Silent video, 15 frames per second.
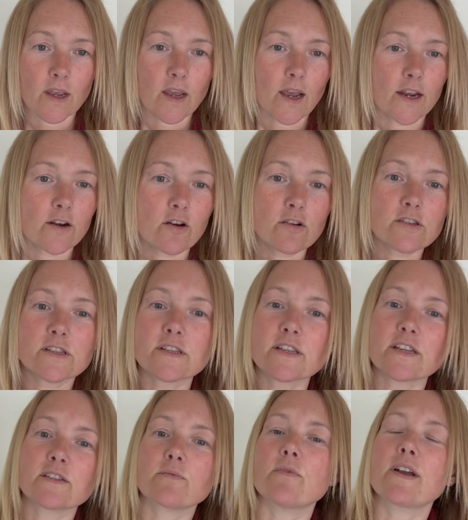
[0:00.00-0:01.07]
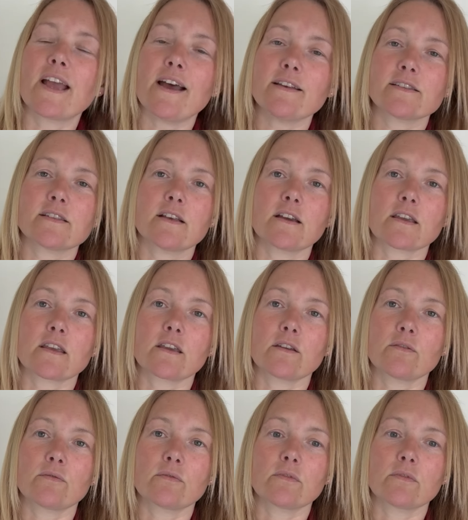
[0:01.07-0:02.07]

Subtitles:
A narcissist will gaslight you.